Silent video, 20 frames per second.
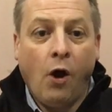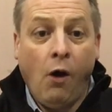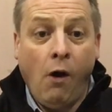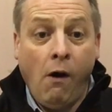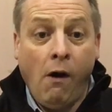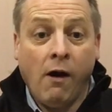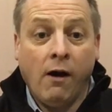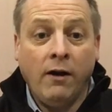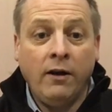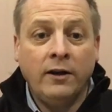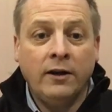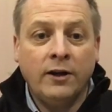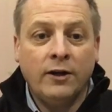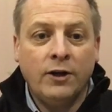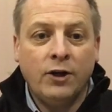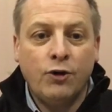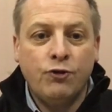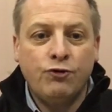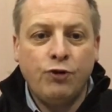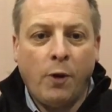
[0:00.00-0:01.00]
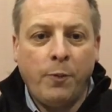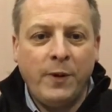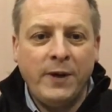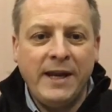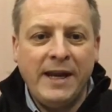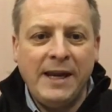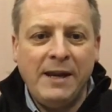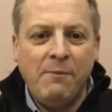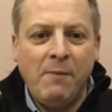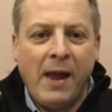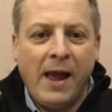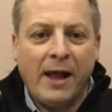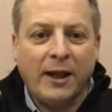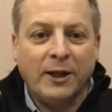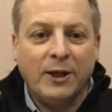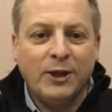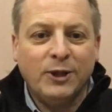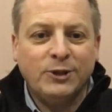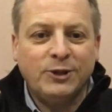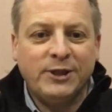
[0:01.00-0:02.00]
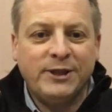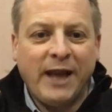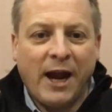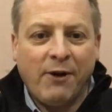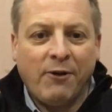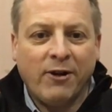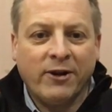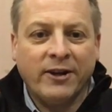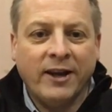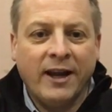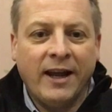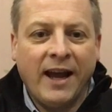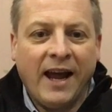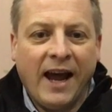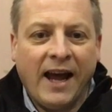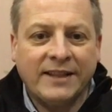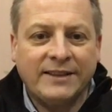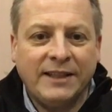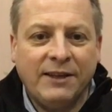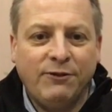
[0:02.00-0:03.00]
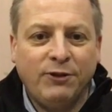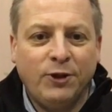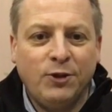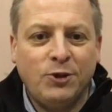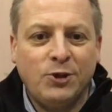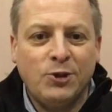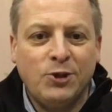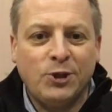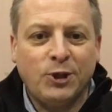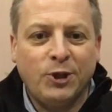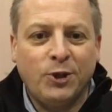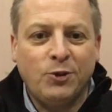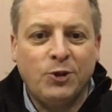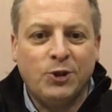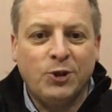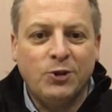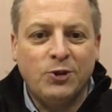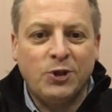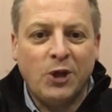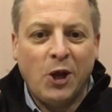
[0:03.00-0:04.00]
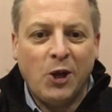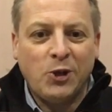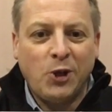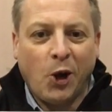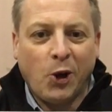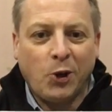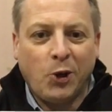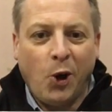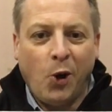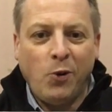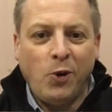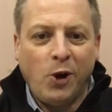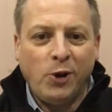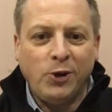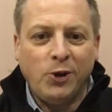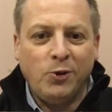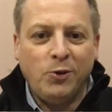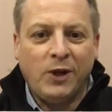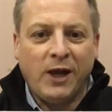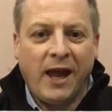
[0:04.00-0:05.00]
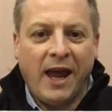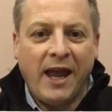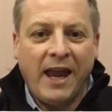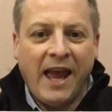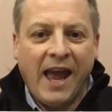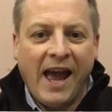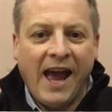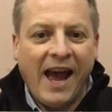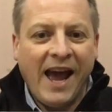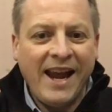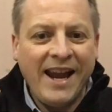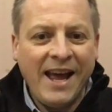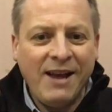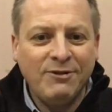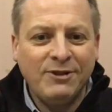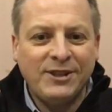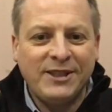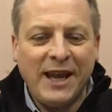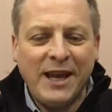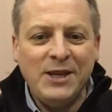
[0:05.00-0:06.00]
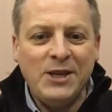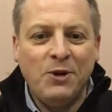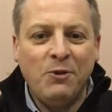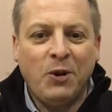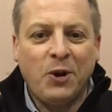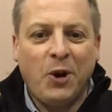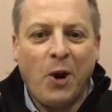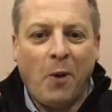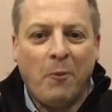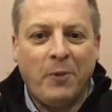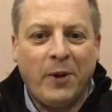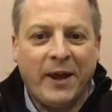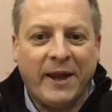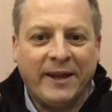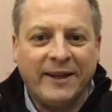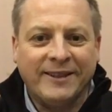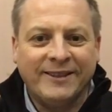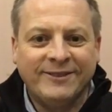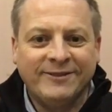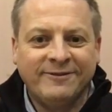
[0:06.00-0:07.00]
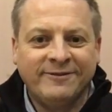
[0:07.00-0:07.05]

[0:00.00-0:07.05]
or drop an email to Darren at evolutionsolutions.co.uk and I'll send you a copy.